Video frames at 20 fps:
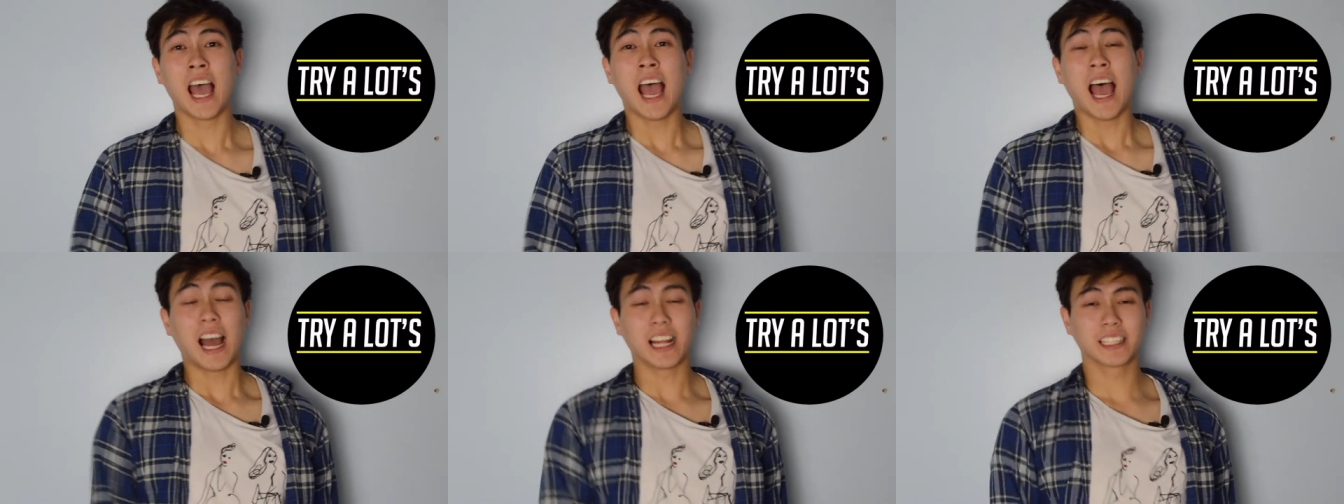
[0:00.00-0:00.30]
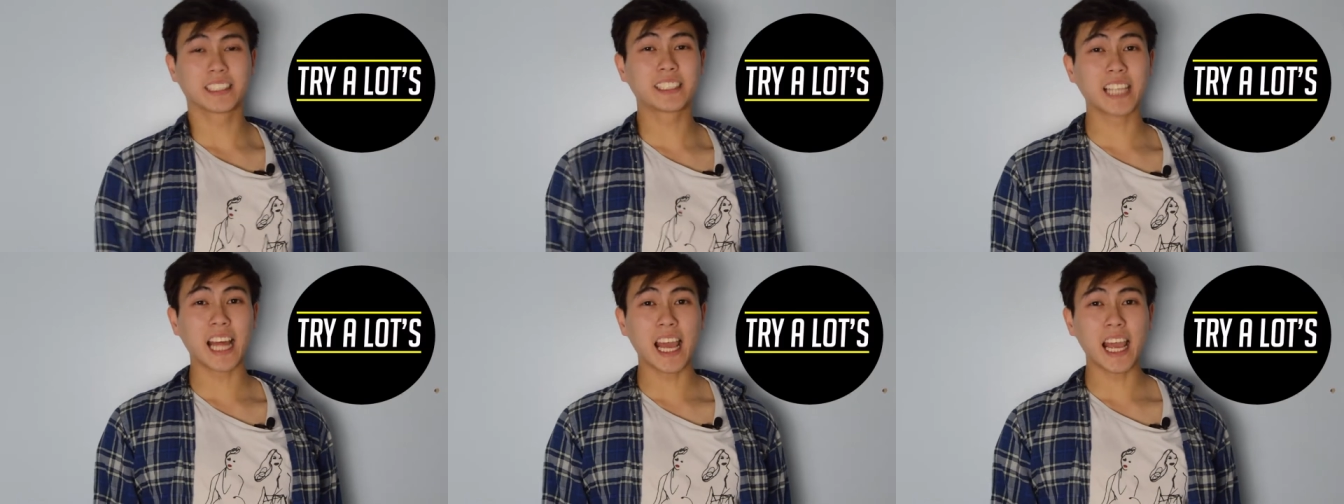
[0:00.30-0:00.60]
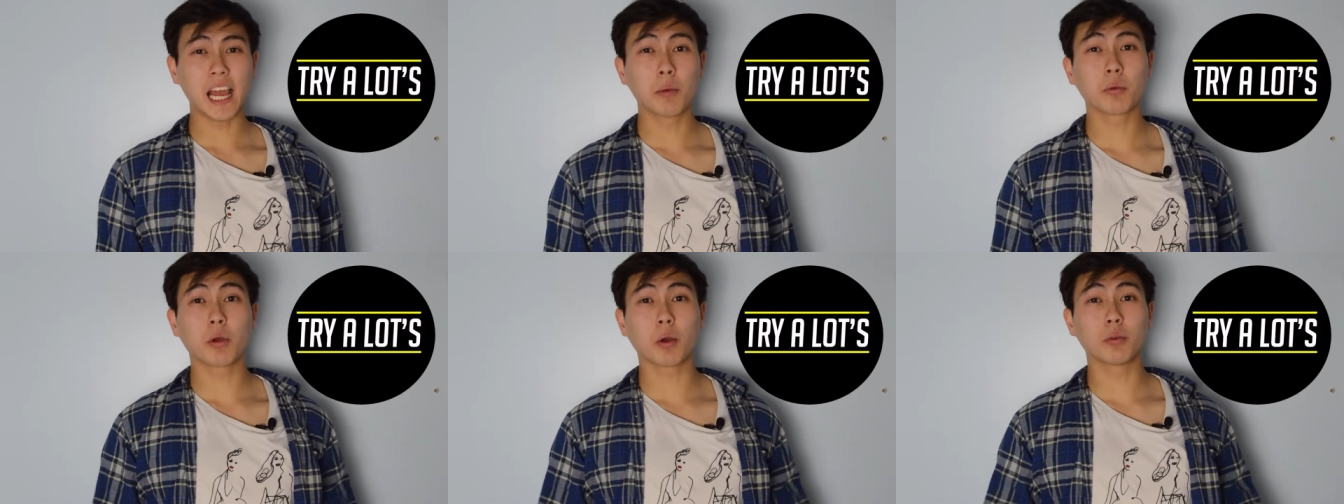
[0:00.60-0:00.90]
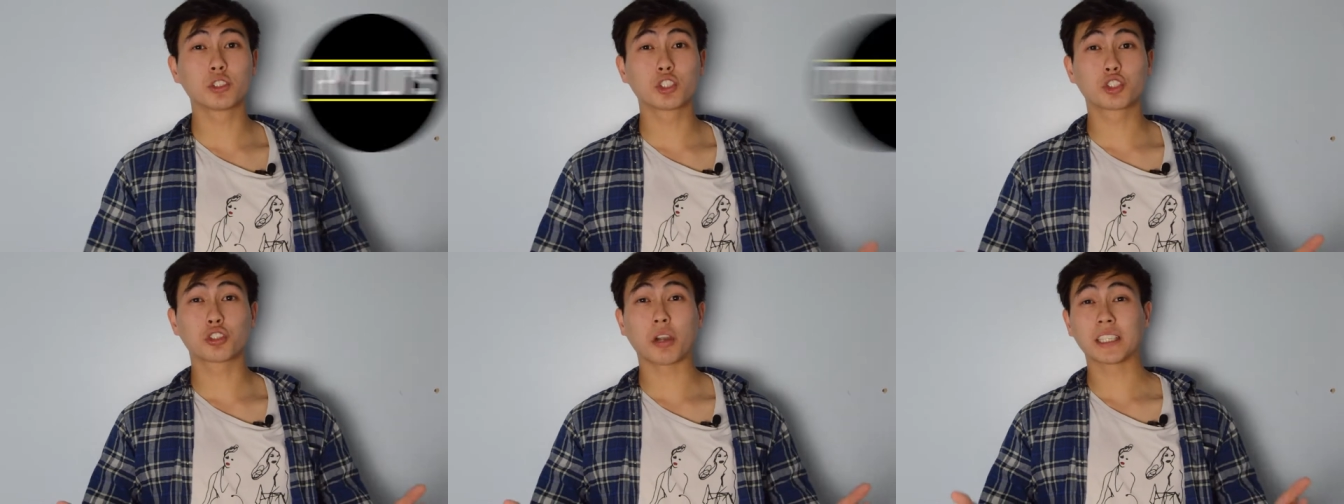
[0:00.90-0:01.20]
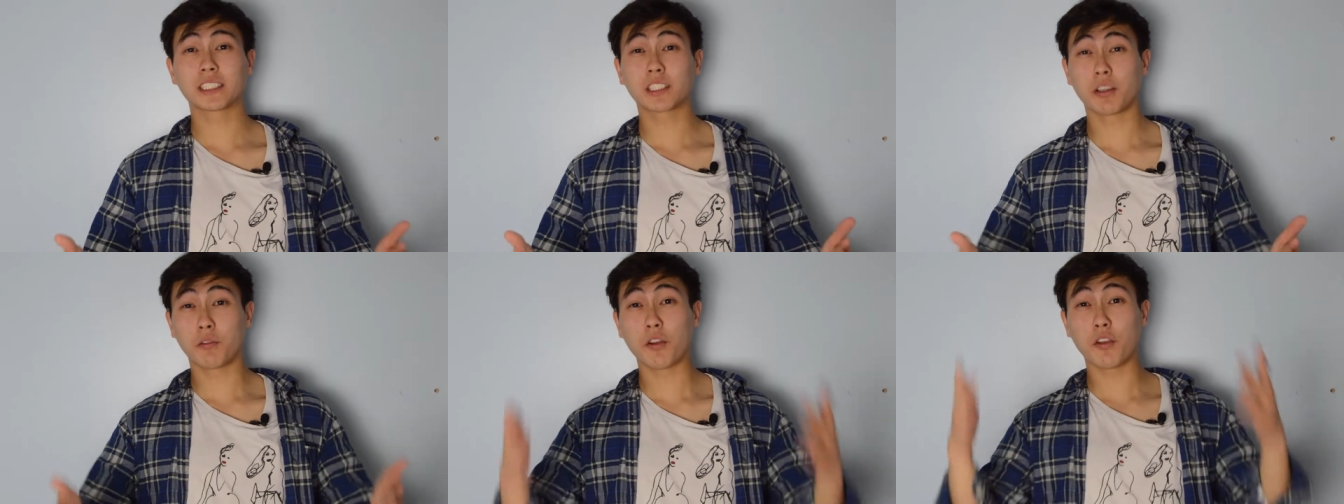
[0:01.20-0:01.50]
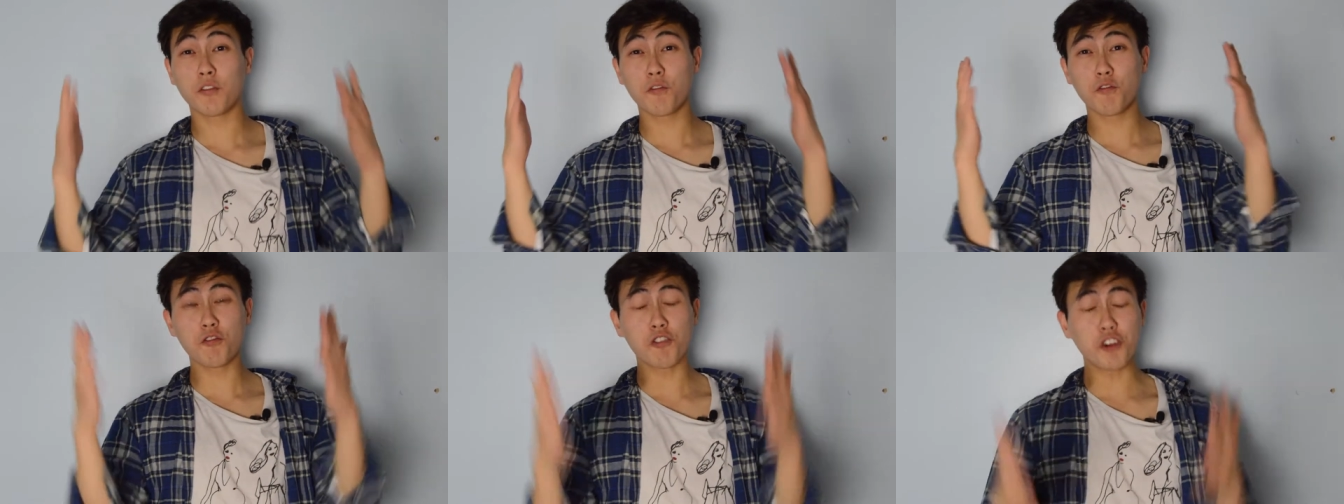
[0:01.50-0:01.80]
and today I'm going to try something